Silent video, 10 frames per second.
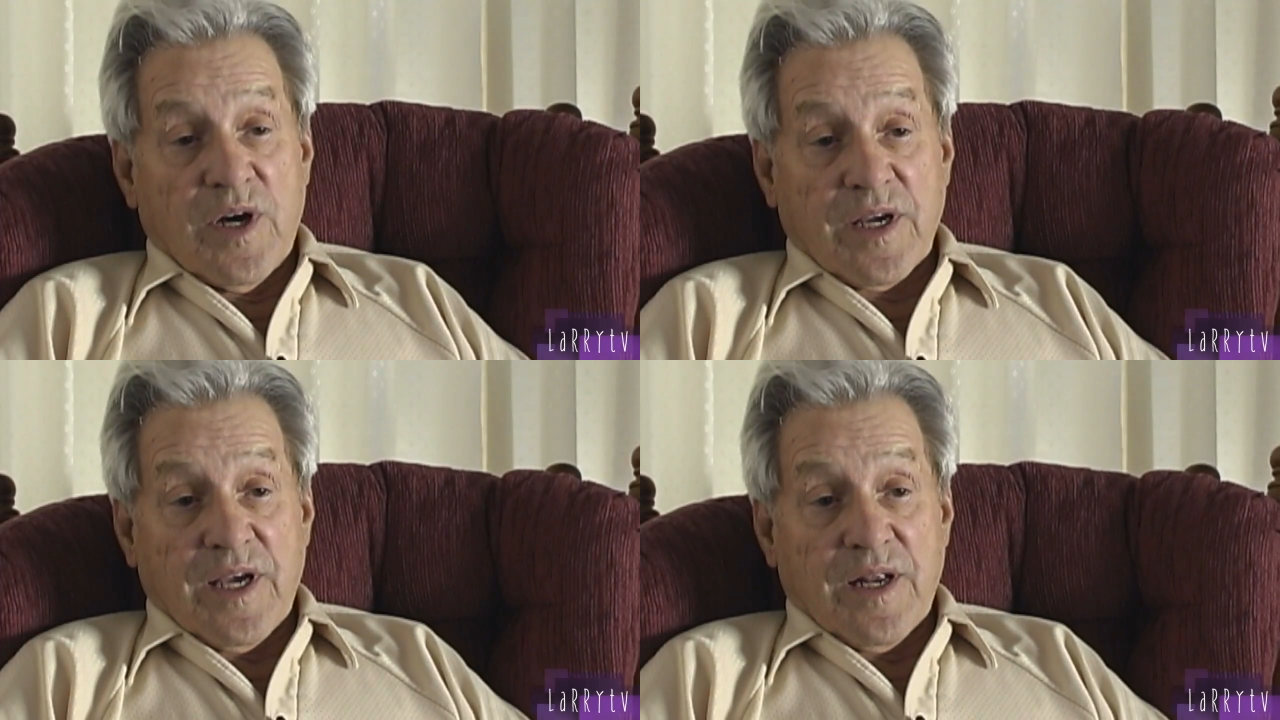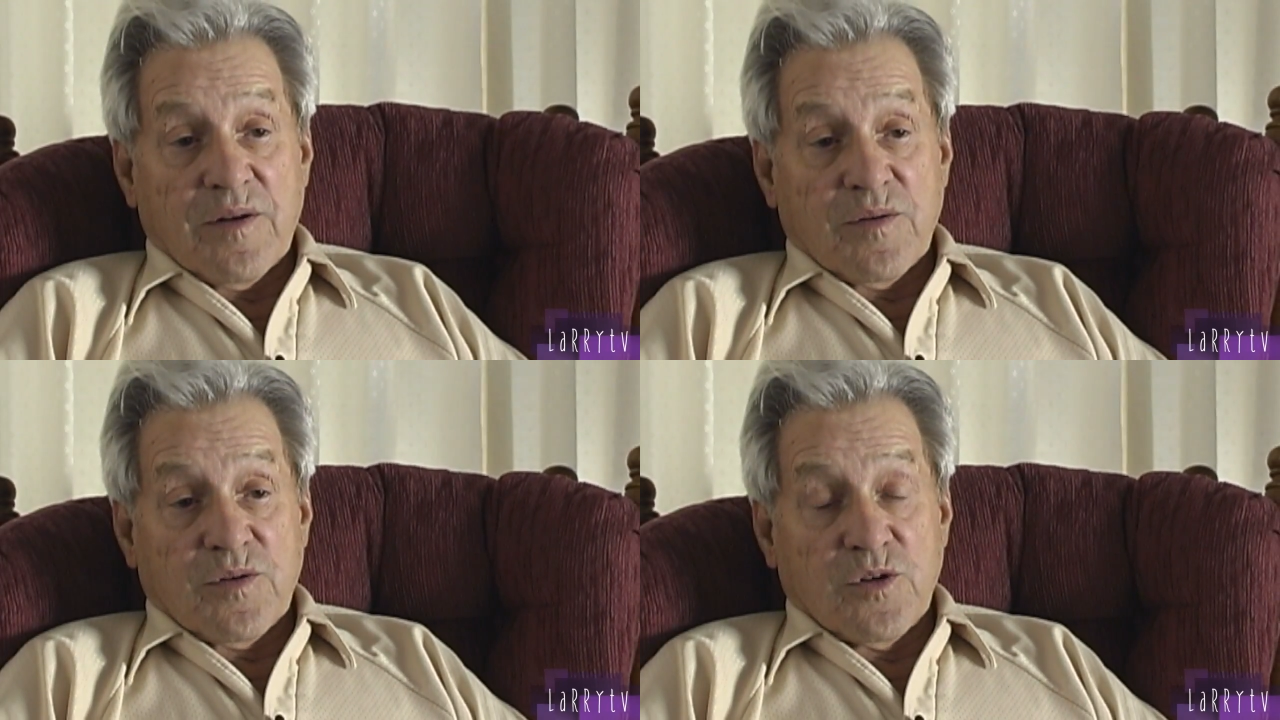I can't,
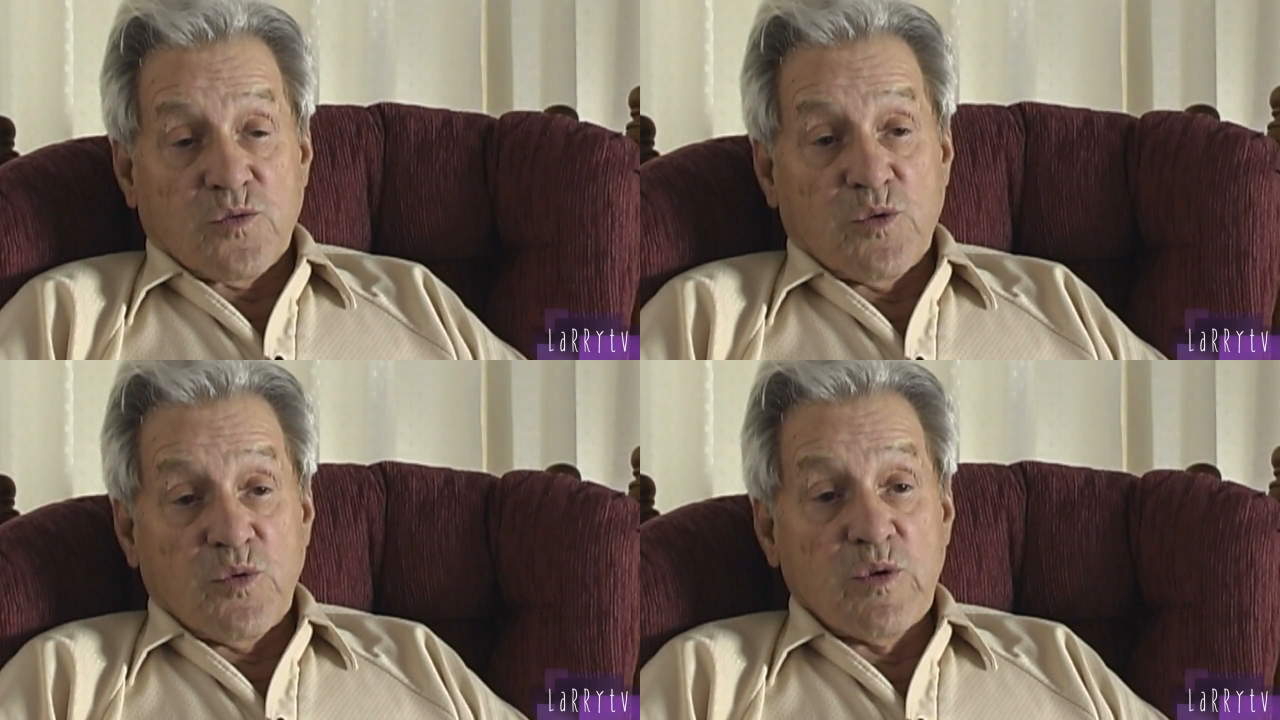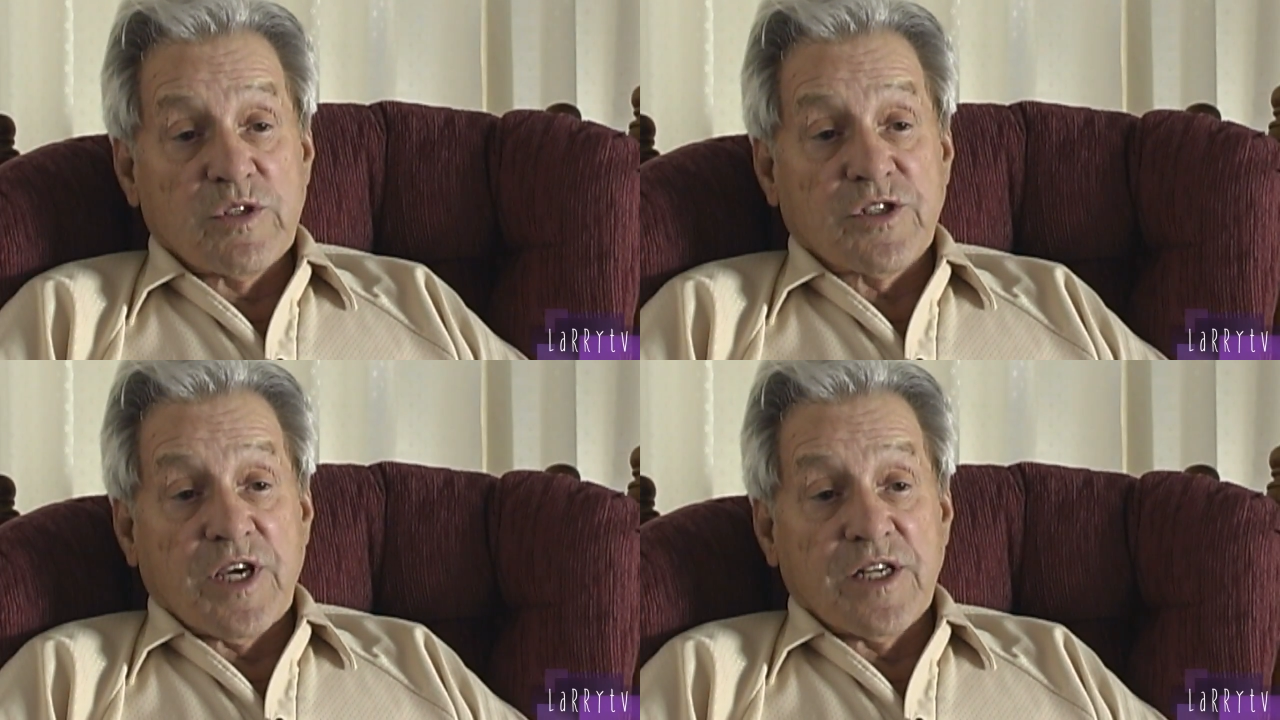because when we
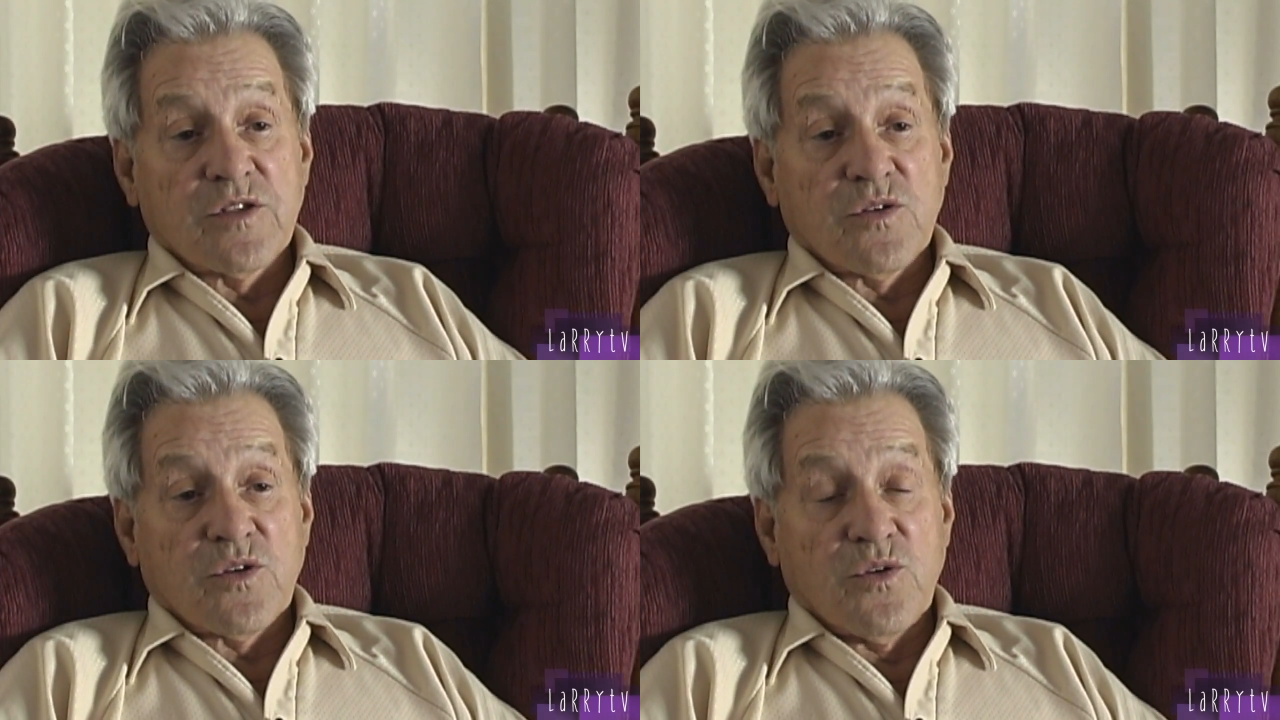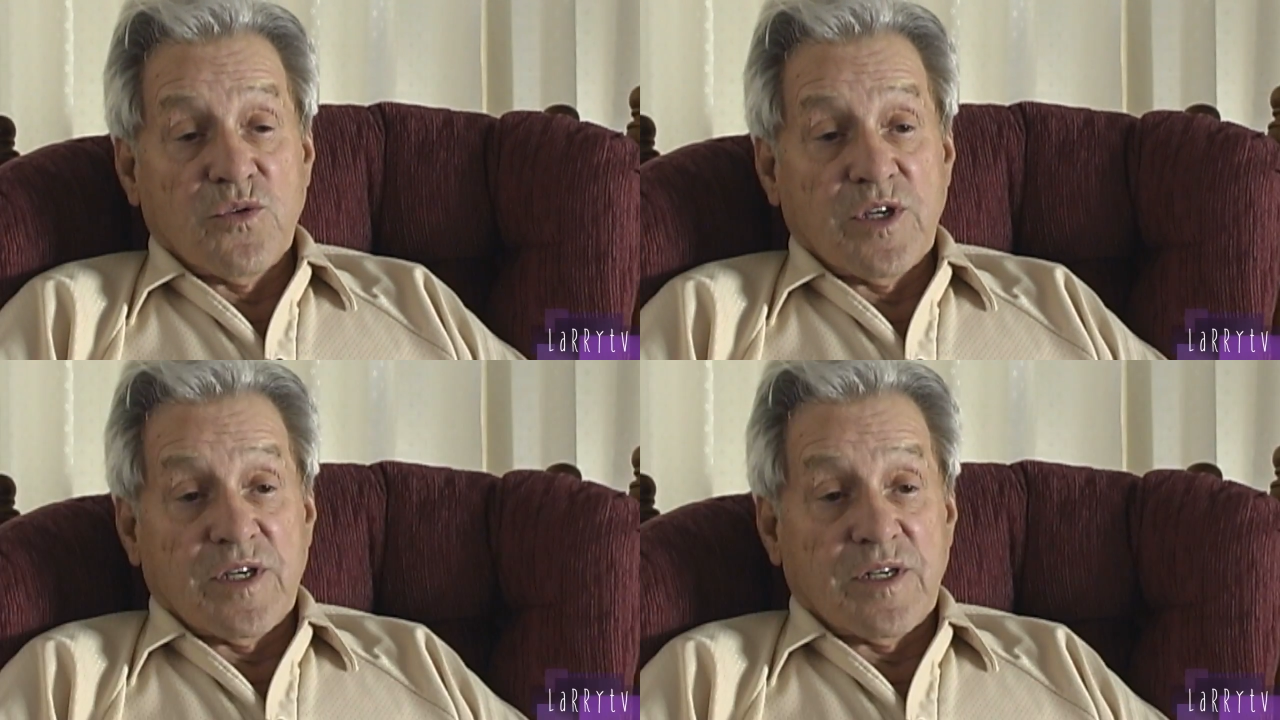were scheduled to
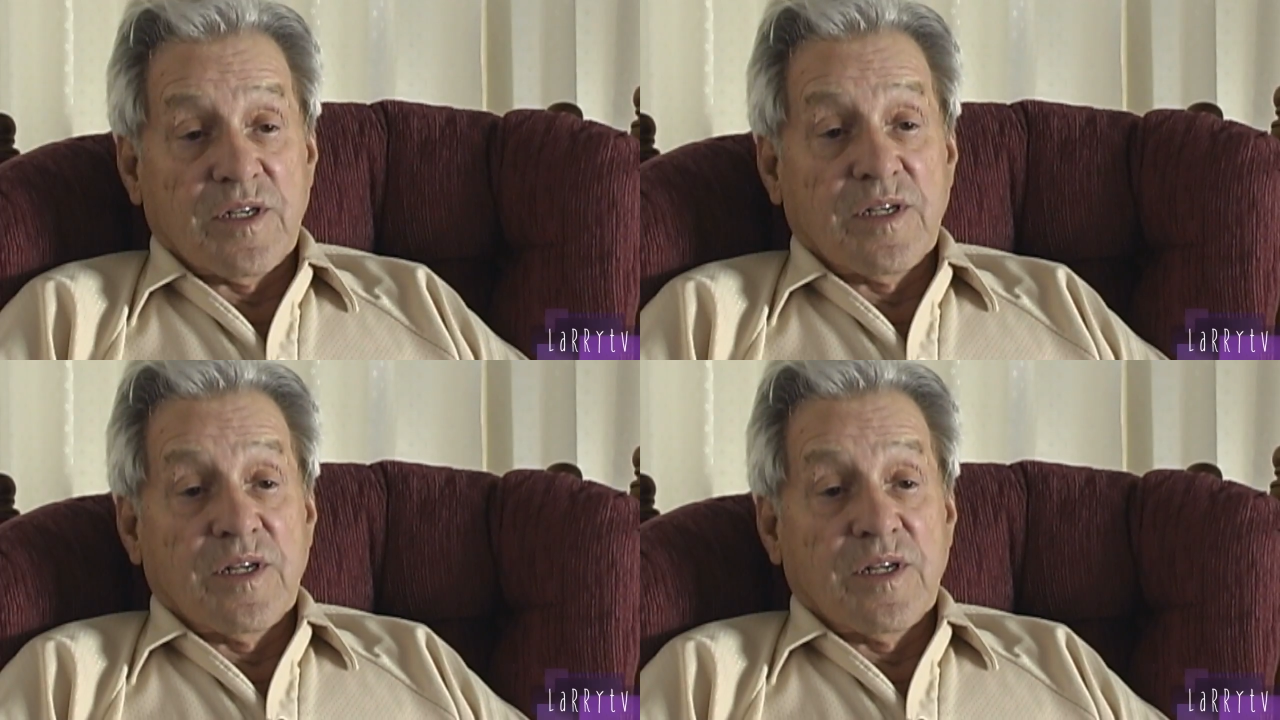go in,